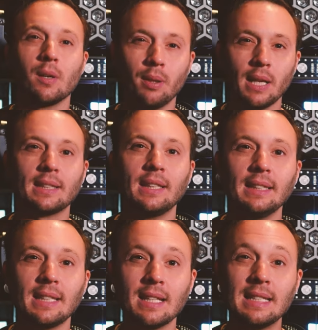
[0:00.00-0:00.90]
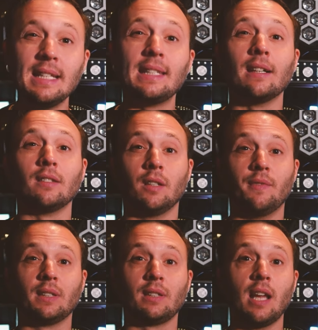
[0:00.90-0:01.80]
complexities and the details
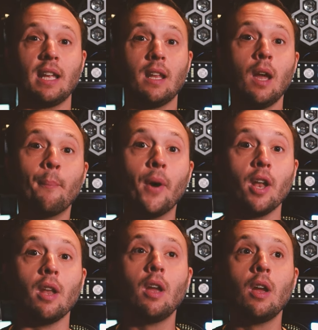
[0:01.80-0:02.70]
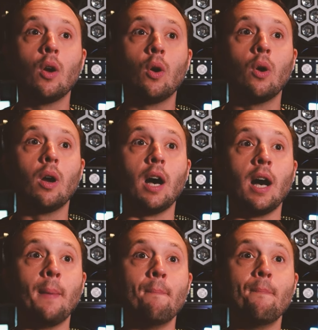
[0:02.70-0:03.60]
of this light. But
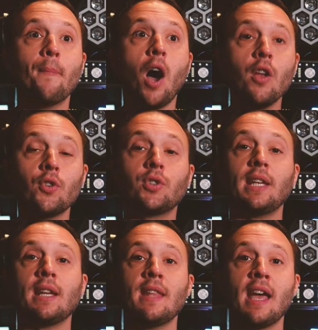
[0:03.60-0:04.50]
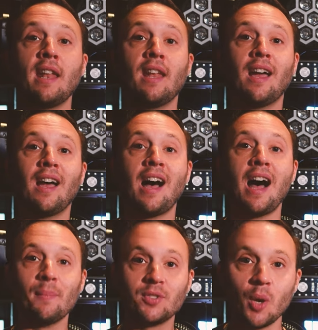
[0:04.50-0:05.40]
Um, understand that
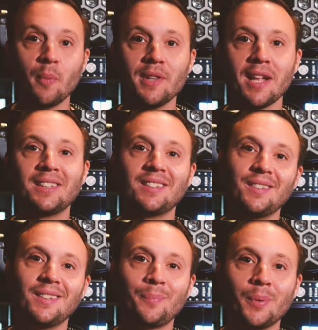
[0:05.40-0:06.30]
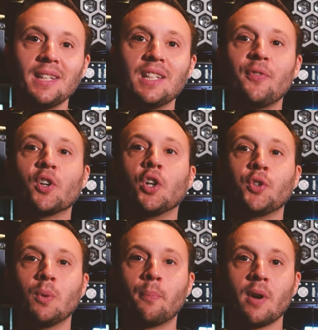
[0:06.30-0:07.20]
I'm someone that's pretty difficult
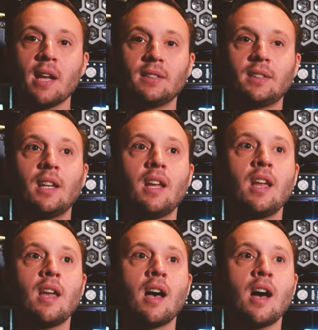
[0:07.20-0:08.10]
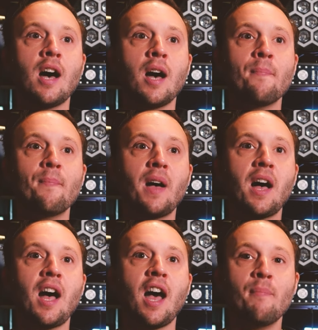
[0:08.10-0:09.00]
to impress. Um,
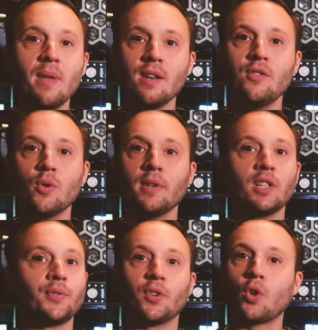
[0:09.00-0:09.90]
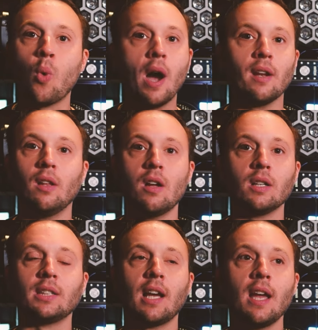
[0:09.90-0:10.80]
I've been doing this for quite a
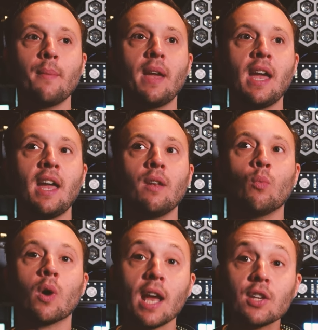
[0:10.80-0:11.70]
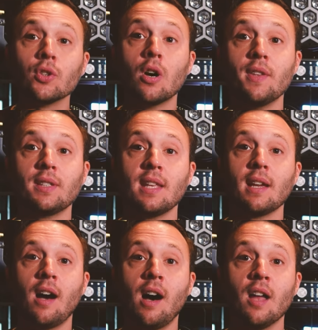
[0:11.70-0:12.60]
long time, and when I saw this
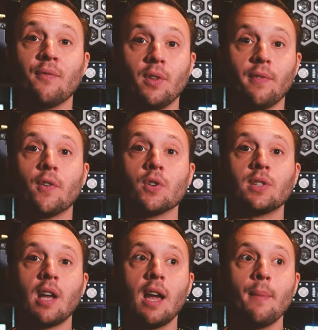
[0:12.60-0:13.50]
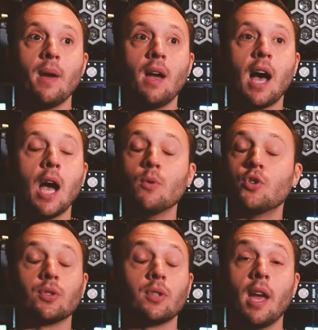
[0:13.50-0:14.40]
thing on for the first time, I
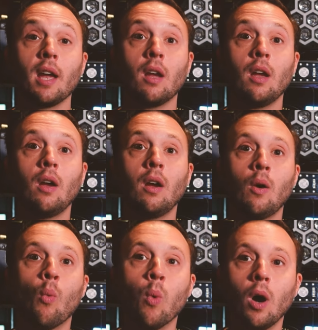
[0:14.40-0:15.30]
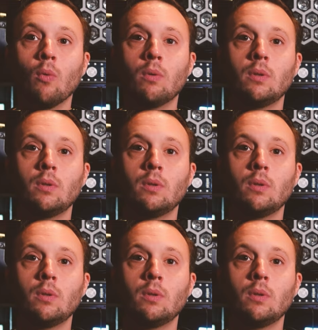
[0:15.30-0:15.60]
was just like, whoa.